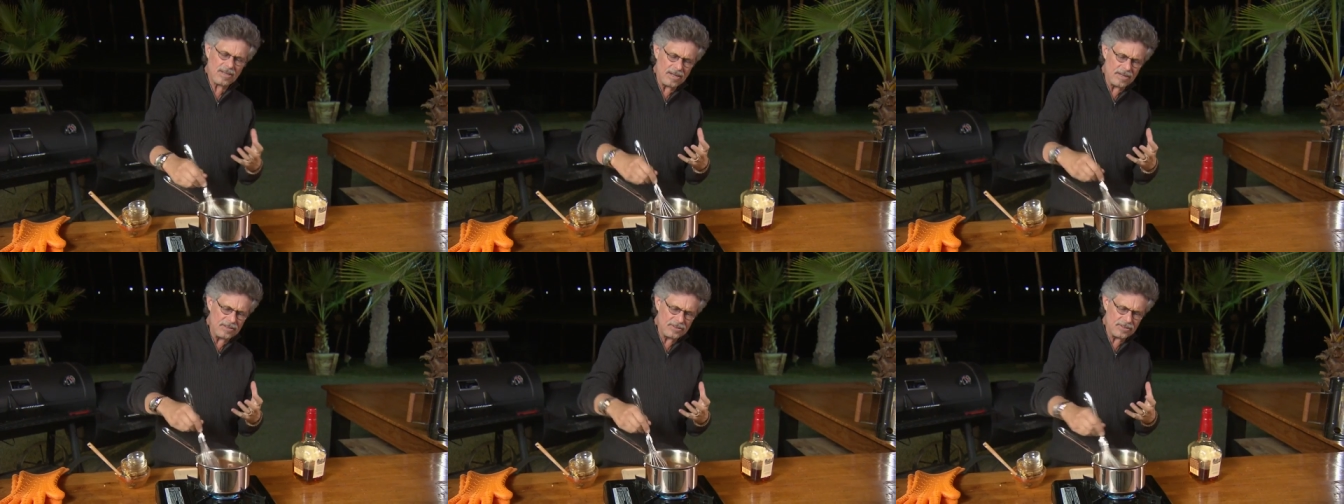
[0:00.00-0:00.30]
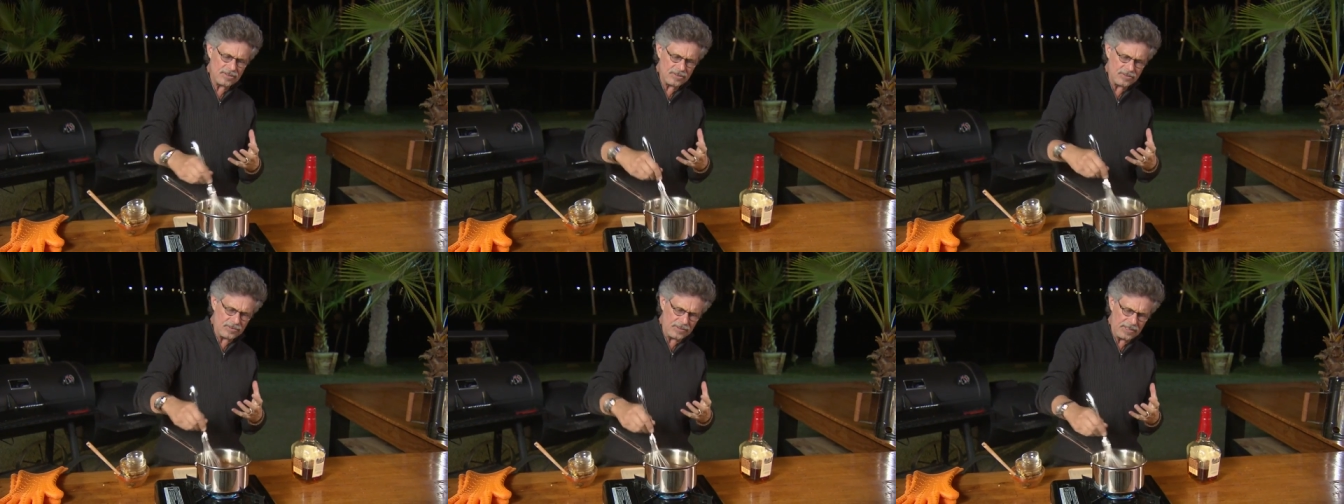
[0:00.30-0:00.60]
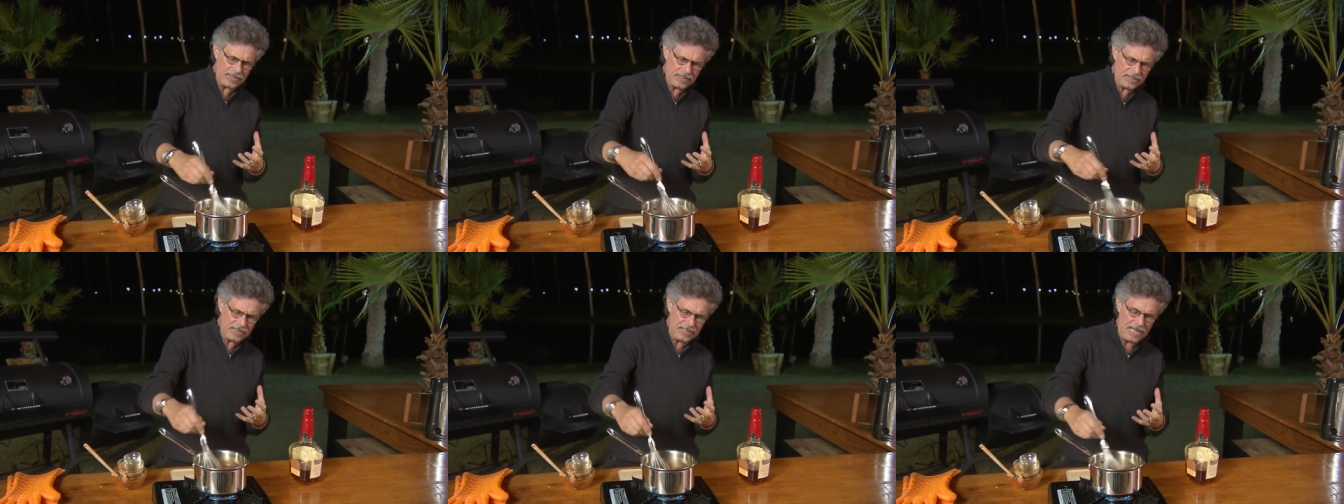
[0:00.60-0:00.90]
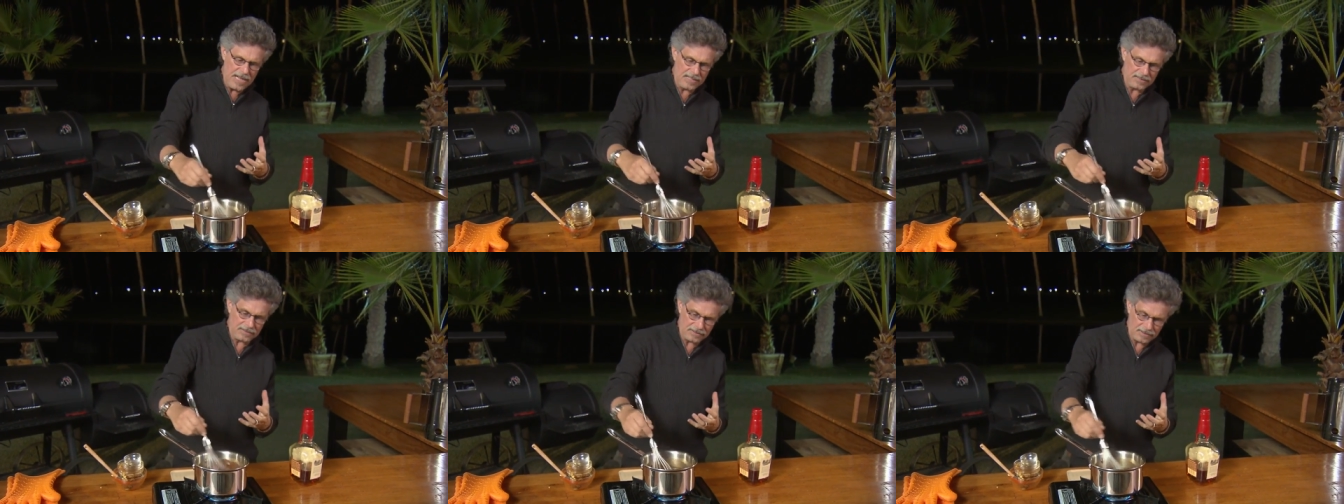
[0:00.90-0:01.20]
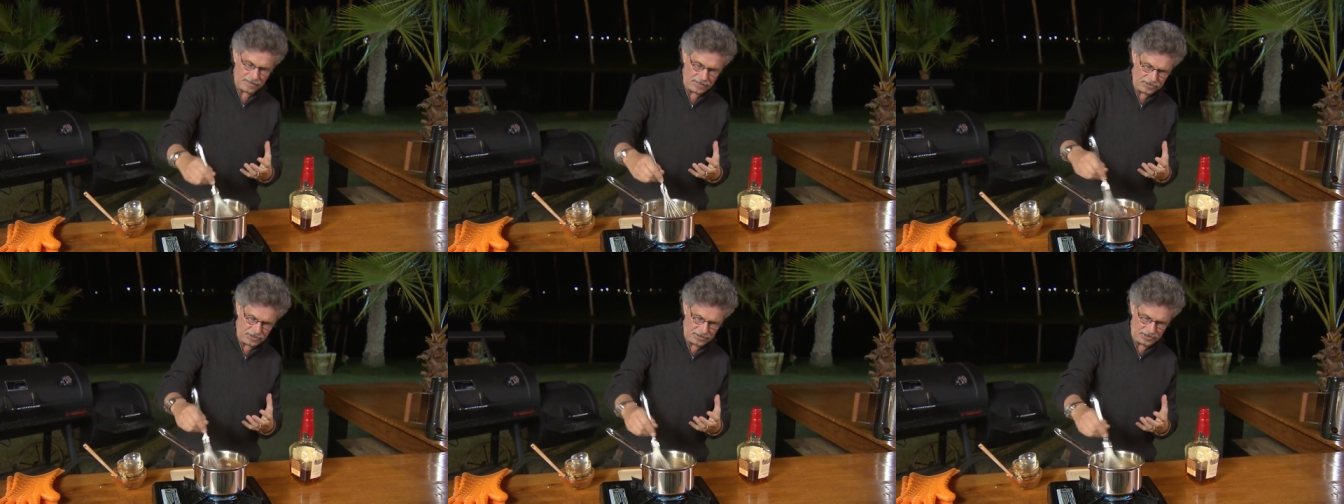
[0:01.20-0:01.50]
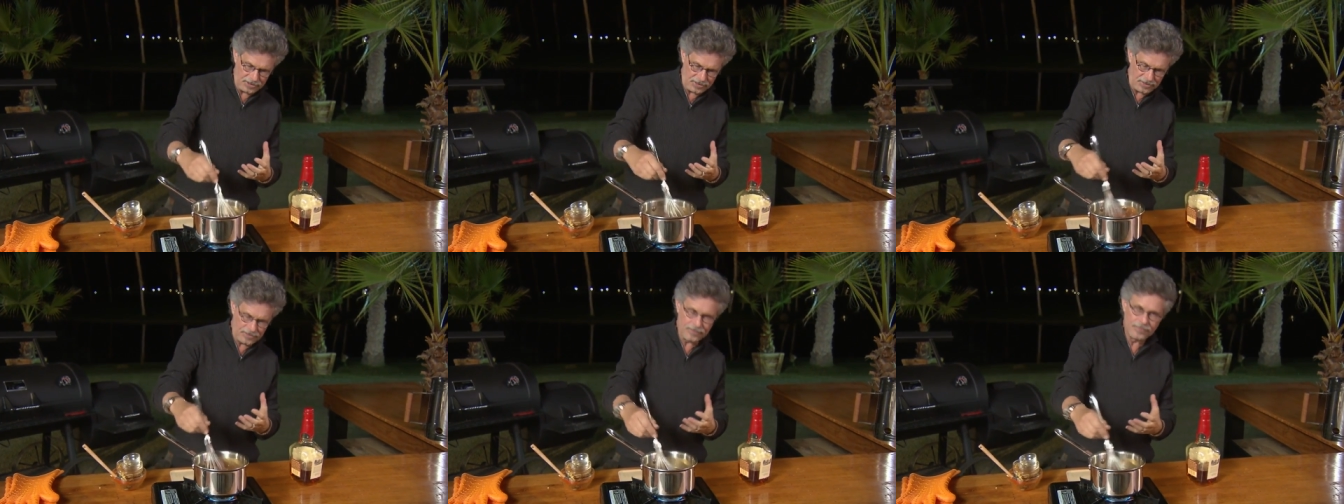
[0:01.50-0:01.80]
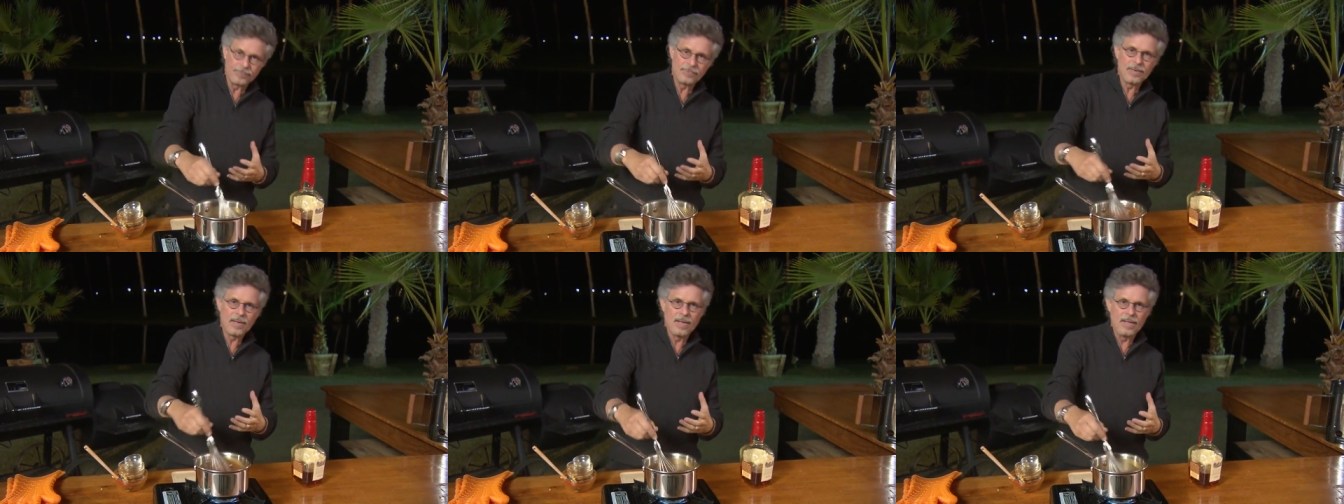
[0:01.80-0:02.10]
concentrated, and luscious.
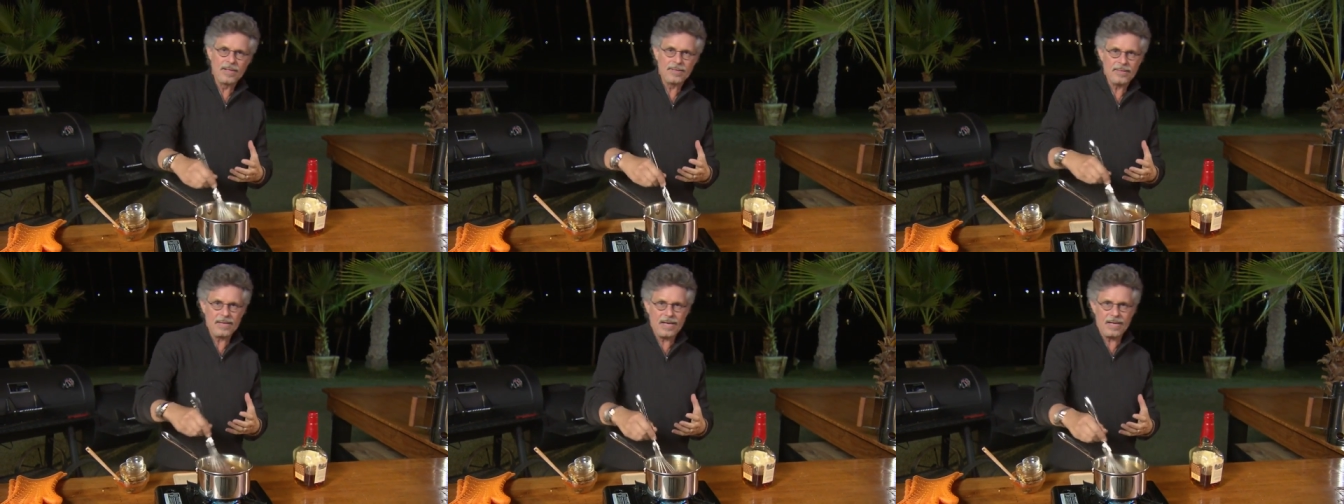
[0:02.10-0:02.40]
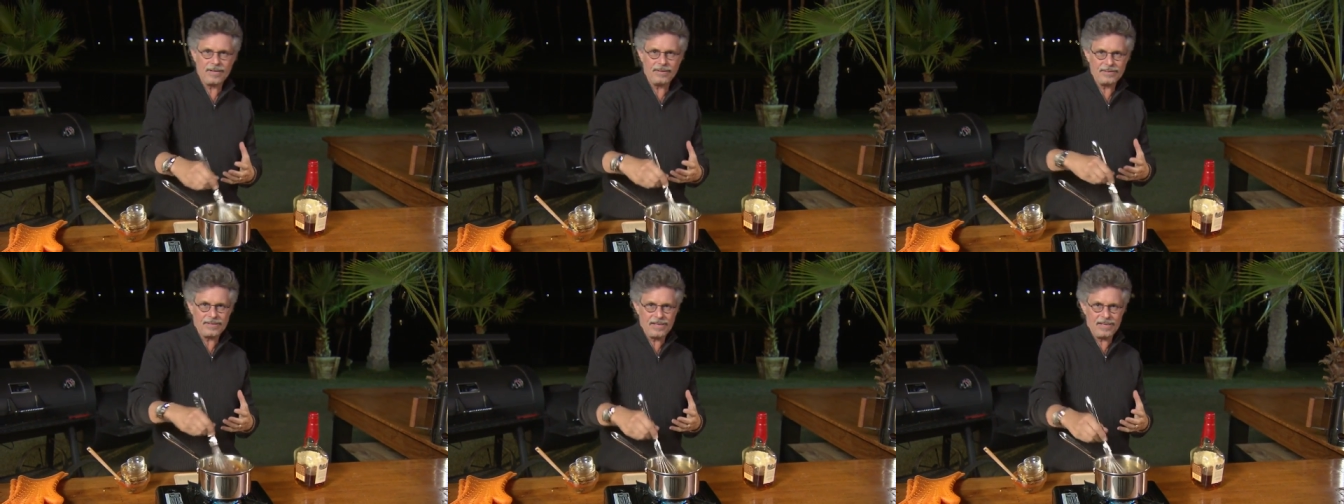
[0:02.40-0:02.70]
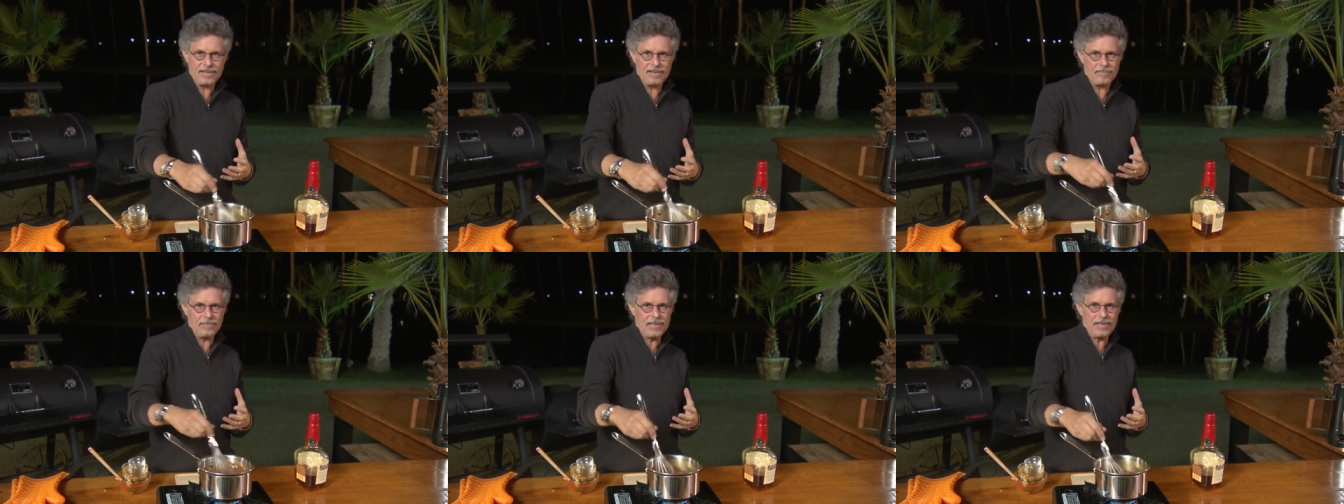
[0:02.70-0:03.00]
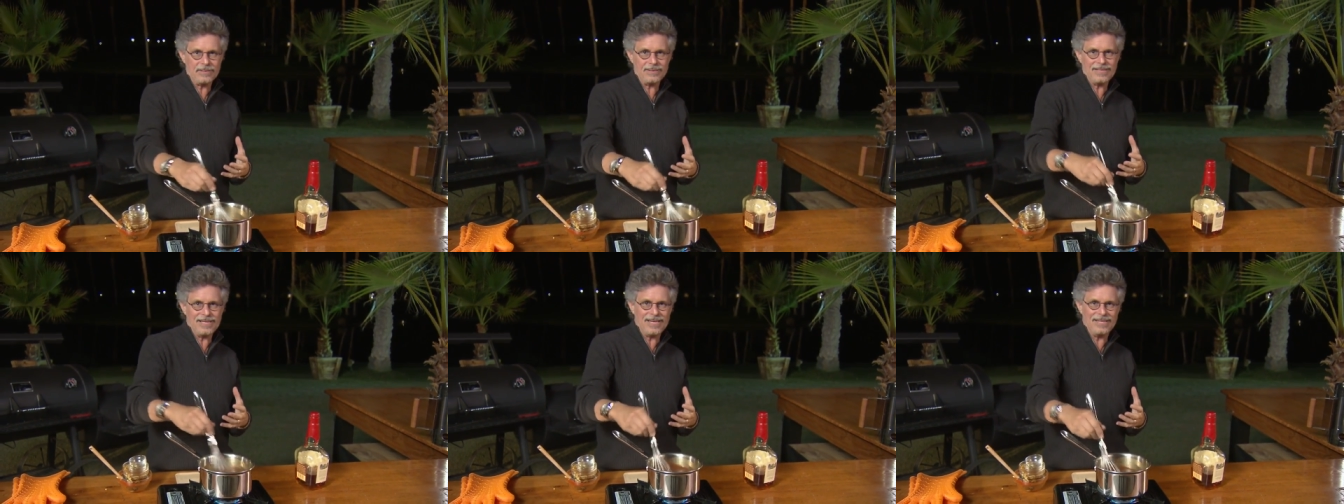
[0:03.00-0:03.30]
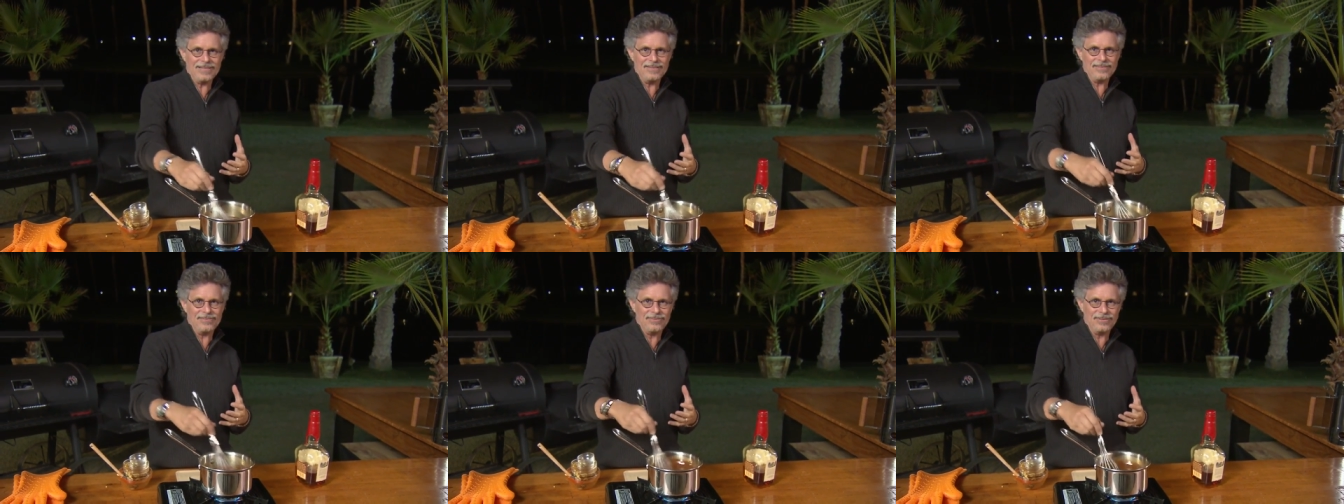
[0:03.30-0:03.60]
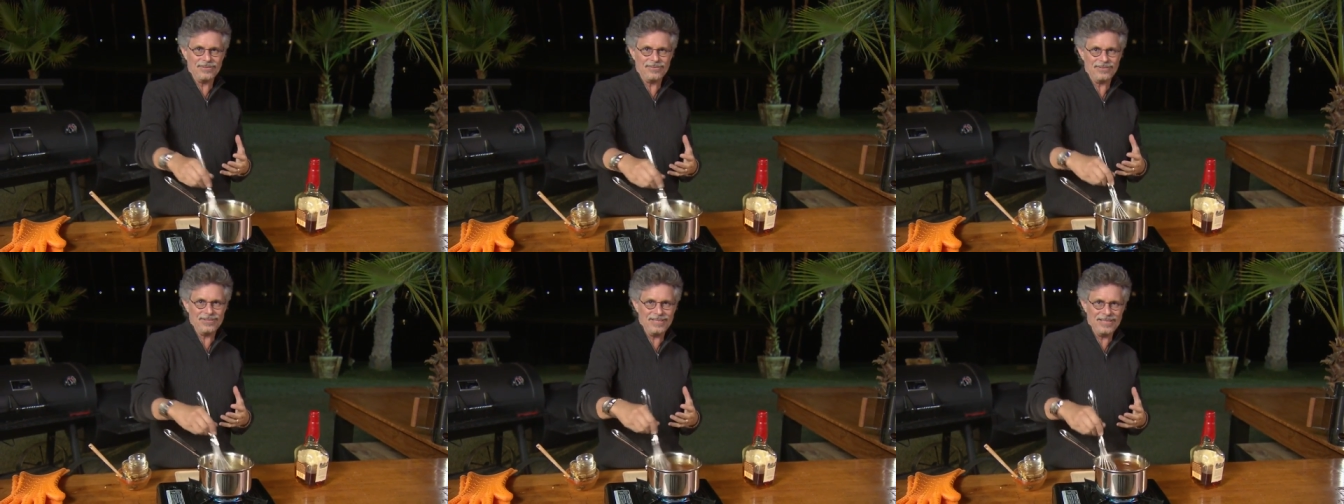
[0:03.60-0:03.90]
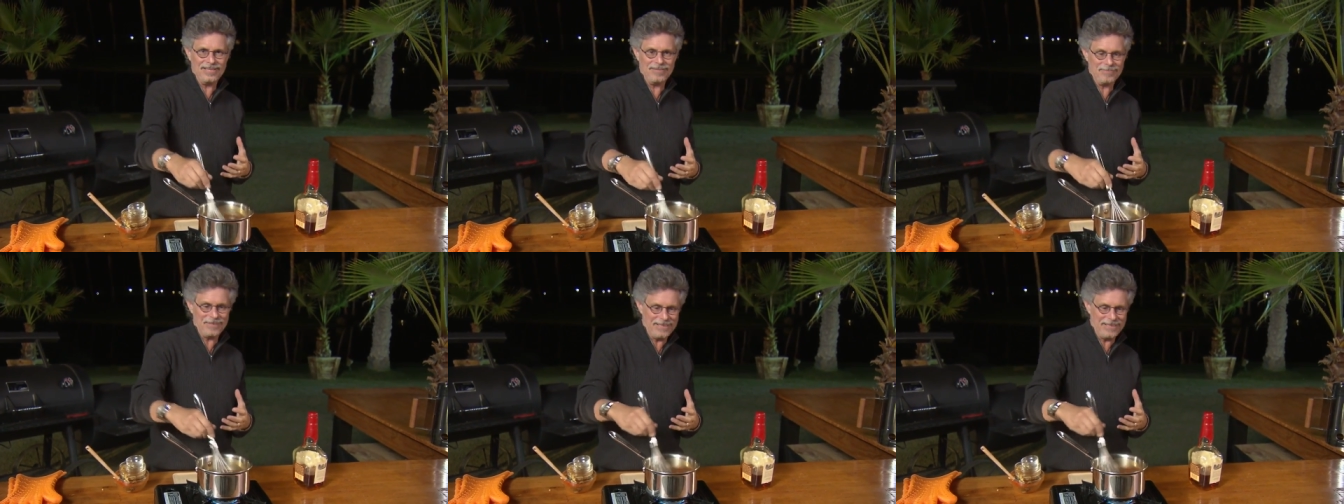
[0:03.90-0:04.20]
That'll take about 10 to 15